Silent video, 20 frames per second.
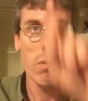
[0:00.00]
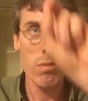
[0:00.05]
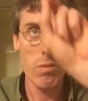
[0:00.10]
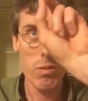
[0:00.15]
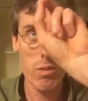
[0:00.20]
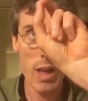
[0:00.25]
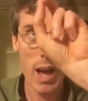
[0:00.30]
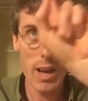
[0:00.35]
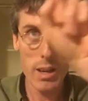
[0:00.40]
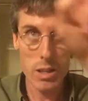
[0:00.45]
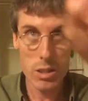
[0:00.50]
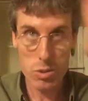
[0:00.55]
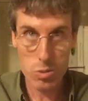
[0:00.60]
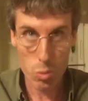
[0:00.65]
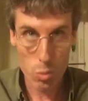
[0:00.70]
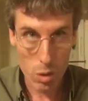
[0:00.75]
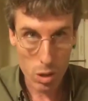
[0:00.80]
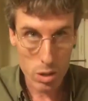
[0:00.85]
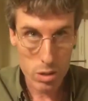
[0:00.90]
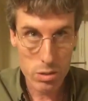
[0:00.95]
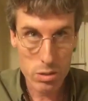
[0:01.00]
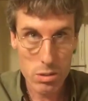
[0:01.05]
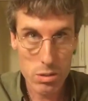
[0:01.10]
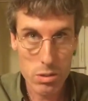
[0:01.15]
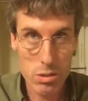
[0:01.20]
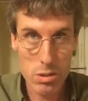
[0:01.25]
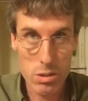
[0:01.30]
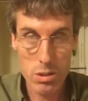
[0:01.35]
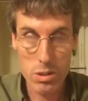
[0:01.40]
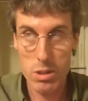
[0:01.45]
That is one.
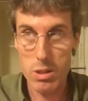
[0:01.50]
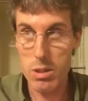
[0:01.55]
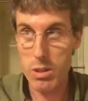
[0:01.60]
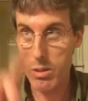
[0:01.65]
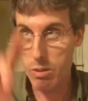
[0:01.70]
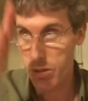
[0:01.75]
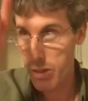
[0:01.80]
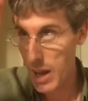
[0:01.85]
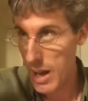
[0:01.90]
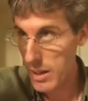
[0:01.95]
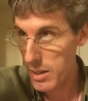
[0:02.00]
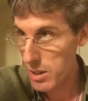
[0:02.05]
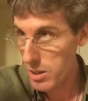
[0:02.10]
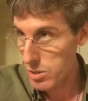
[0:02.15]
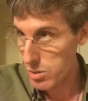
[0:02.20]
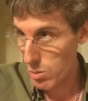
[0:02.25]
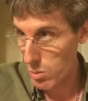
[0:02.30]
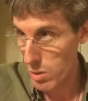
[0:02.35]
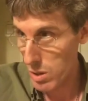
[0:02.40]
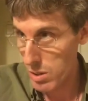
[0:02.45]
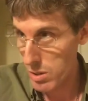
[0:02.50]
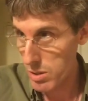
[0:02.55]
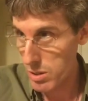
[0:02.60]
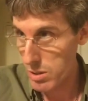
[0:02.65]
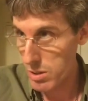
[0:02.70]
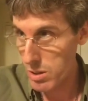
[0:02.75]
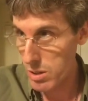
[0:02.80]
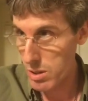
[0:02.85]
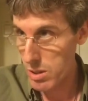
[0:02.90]
That is one.